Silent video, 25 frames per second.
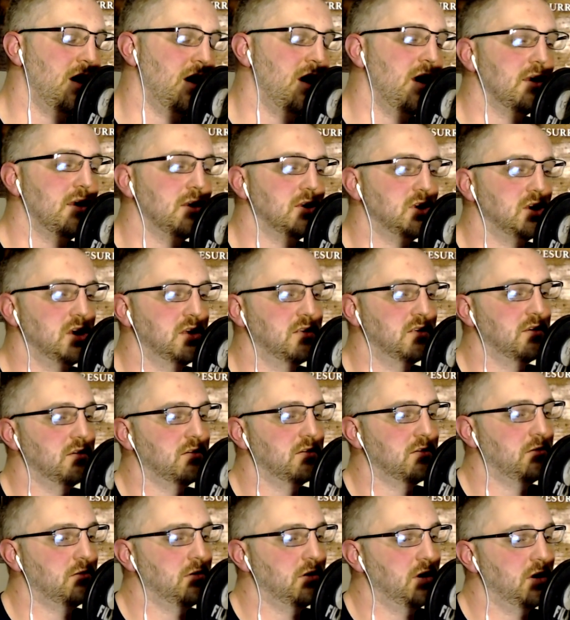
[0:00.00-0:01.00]
Jesus
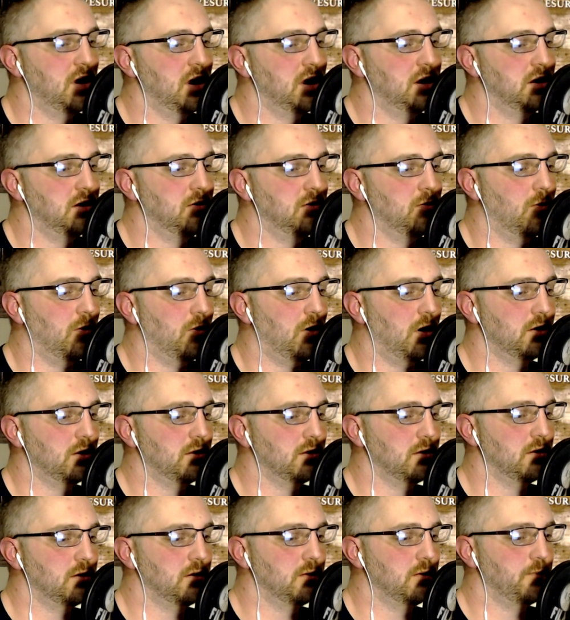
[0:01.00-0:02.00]
created
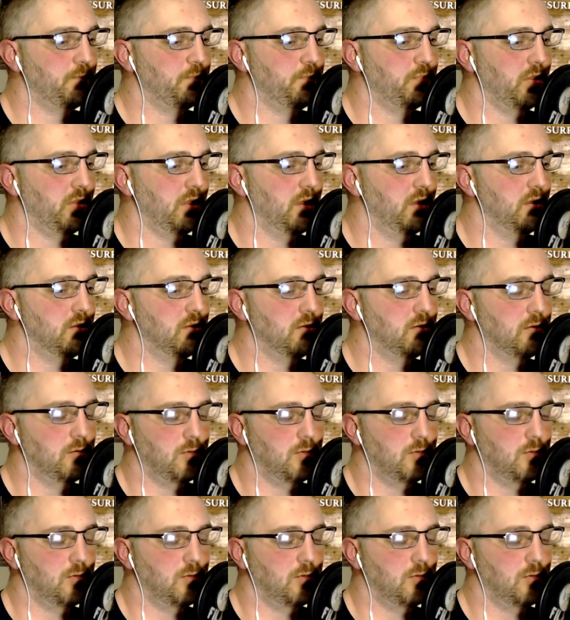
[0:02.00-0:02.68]
water into